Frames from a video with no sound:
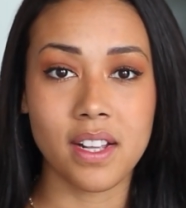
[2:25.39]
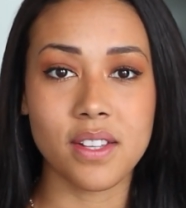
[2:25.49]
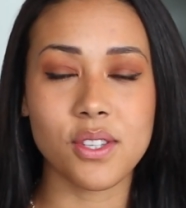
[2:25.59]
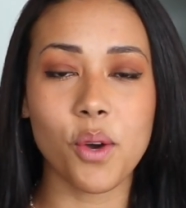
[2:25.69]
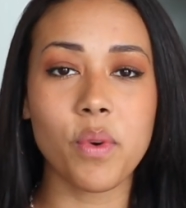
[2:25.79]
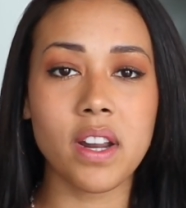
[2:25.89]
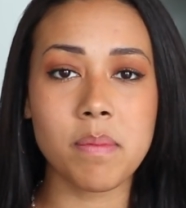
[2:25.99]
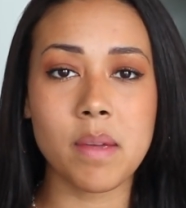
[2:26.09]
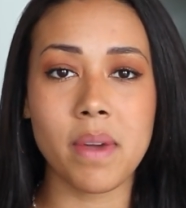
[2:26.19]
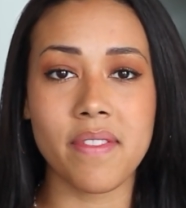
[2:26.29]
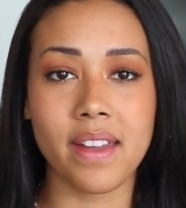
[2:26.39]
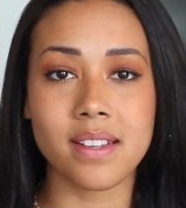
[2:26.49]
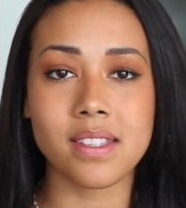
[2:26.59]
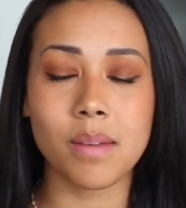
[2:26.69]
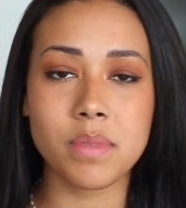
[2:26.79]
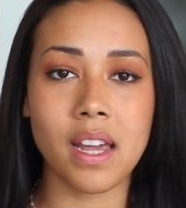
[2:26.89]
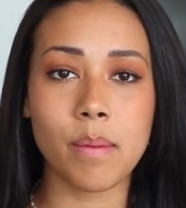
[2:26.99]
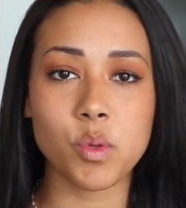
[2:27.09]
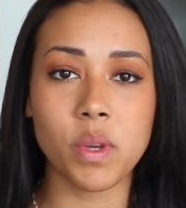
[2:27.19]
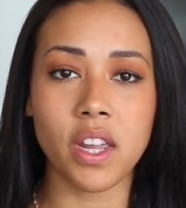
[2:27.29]
So what I mean by that is
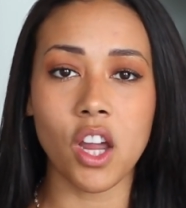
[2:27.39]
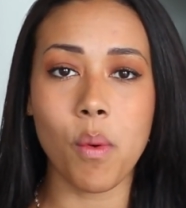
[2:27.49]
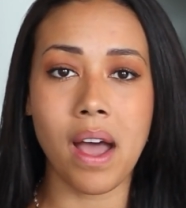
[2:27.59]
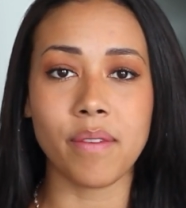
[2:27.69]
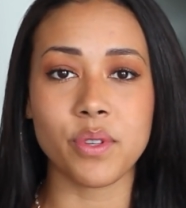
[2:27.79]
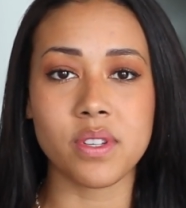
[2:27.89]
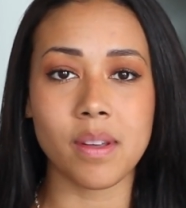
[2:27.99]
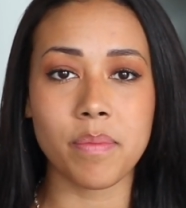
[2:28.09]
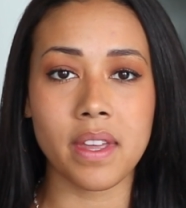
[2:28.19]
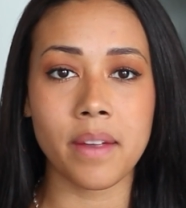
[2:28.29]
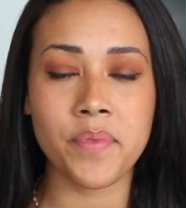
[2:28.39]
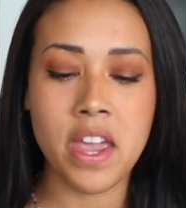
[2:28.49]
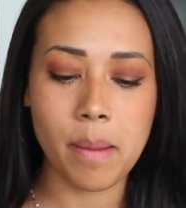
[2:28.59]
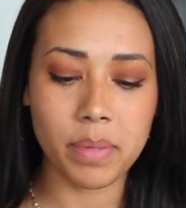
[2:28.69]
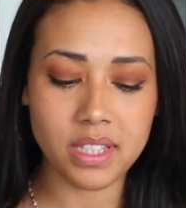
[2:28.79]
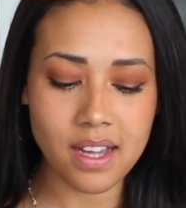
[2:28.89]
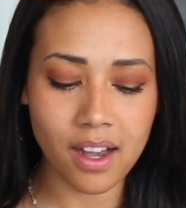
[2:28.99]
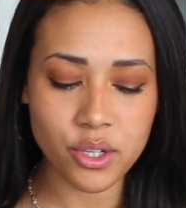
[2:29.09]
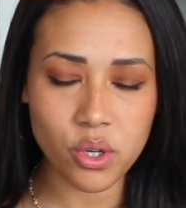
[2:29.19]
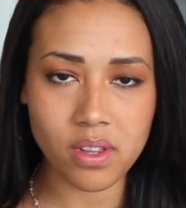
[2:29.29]
sometimes we can go after something, but the
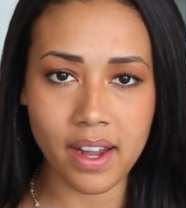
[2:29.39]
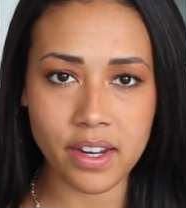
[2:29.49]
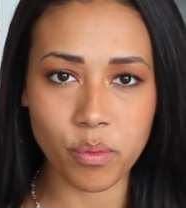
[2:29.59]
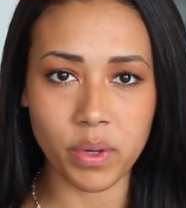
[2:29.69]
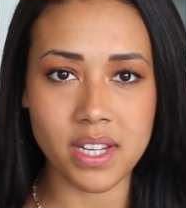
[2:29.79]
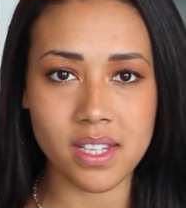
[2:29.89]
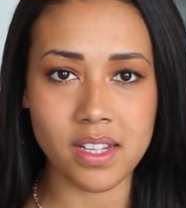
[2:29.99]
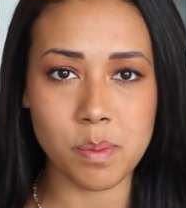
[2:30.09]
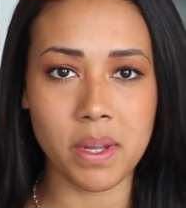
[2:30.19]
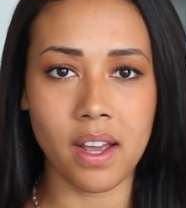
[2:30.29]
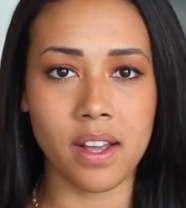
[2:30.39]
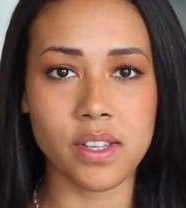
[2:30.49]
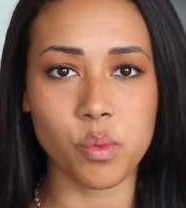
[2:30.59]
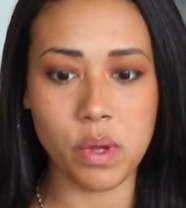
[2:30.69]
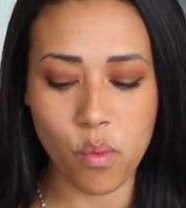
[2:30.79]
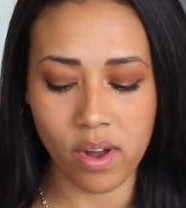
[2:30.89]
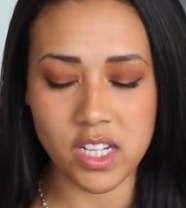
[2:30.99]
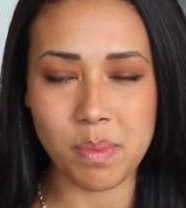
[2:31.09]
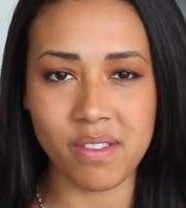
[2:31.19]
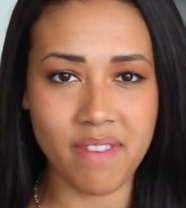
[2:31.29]
underlying reason is because we want
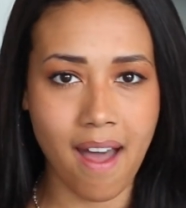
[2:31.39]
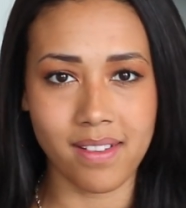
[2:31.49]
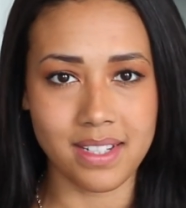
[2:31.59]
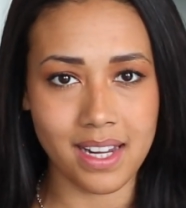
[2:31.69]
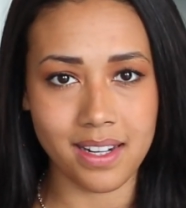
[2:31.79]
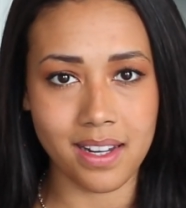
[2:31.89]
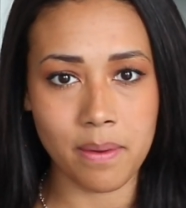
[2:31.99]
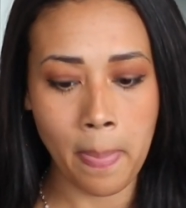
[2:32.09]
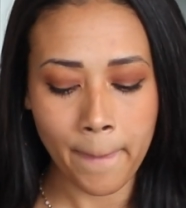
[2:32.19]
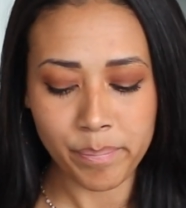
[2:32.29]
to be validated,